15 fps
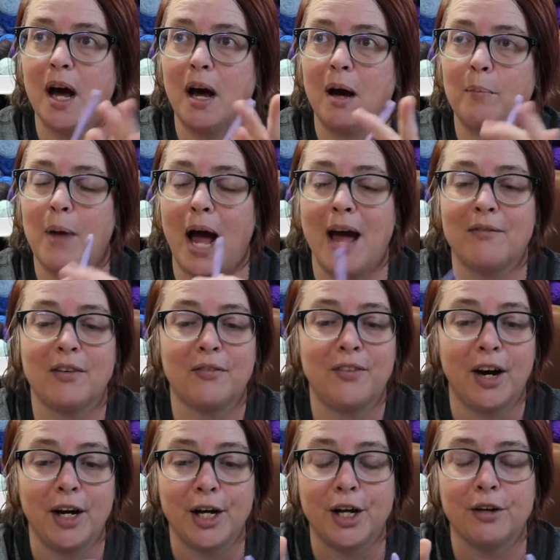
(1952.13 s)
I have a
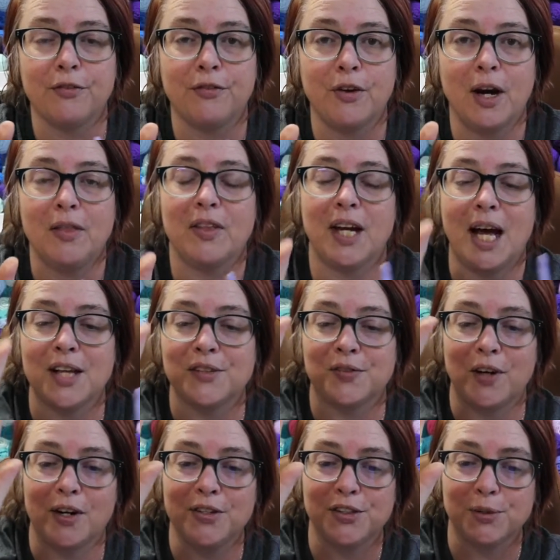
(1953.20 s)
very good friend that has
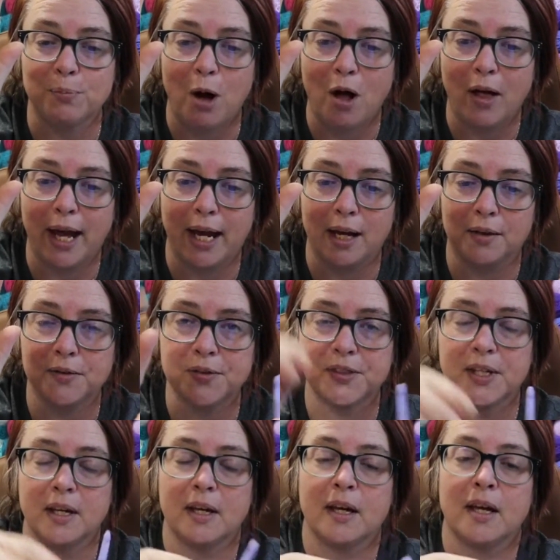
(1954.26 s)
very small hands.